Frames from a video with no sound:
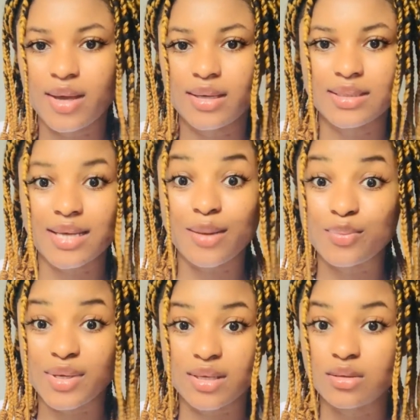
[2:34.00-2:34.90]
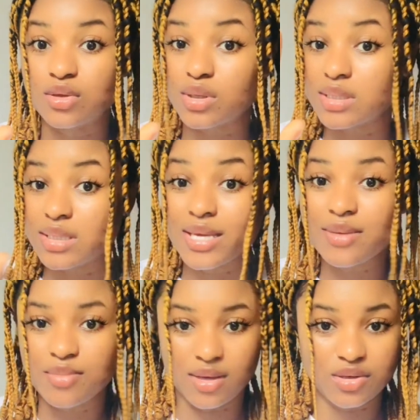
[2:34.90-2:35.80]
it can be just
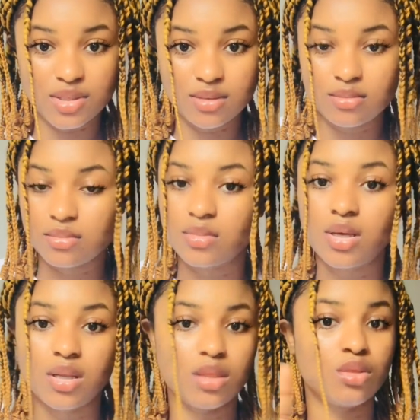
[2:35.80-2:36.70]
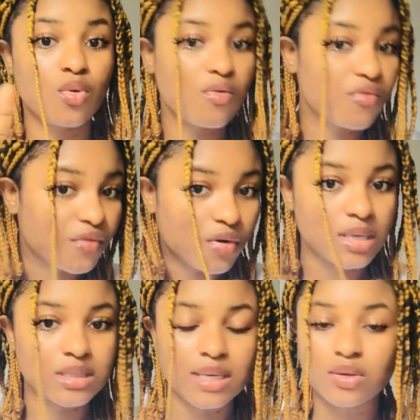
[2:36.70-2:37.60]
image, no
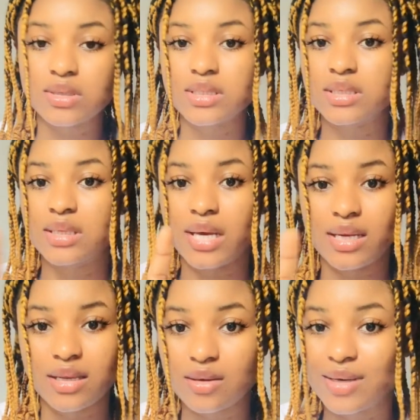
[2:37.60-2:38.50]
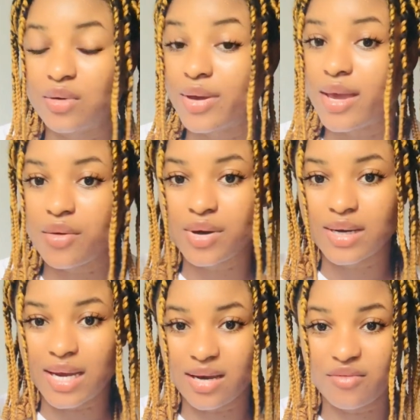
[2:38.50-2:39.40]
voice. You're not seeing and you're not hearing
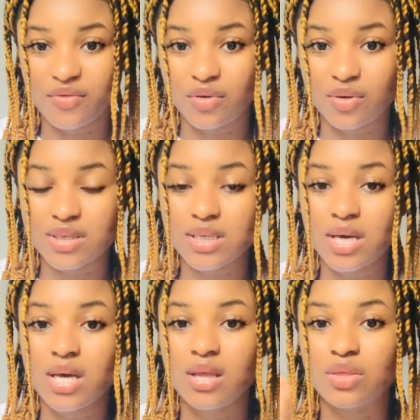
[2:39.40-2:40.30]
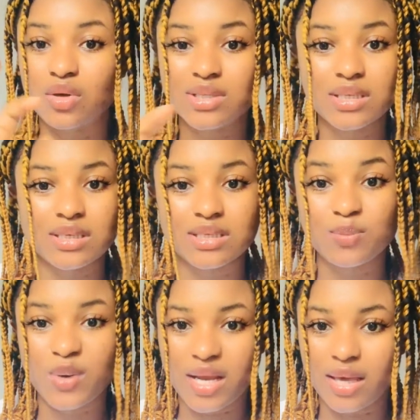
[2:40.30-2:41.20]
any voice. Nothing is
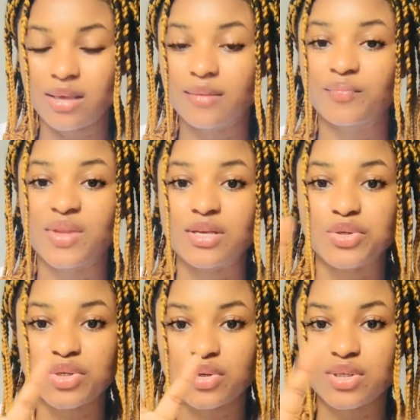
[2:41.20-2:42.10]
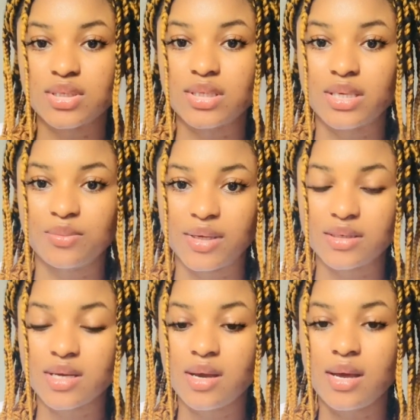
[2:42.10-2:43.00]
playing. It's just
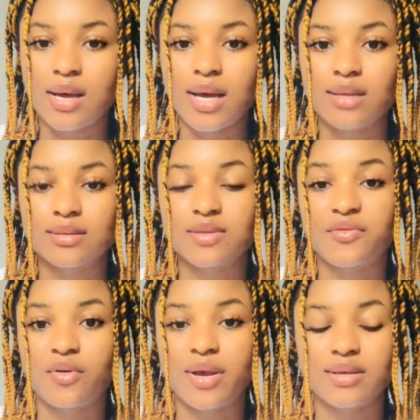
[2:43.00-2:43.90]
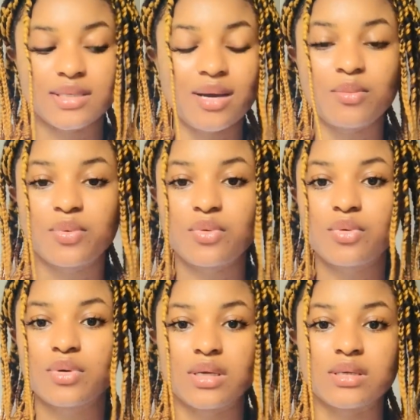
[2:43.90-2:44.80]
image. And for
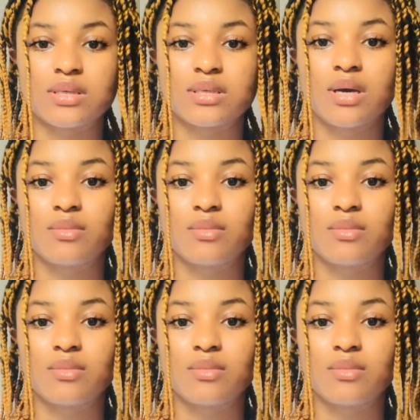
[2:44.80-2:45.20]
example, is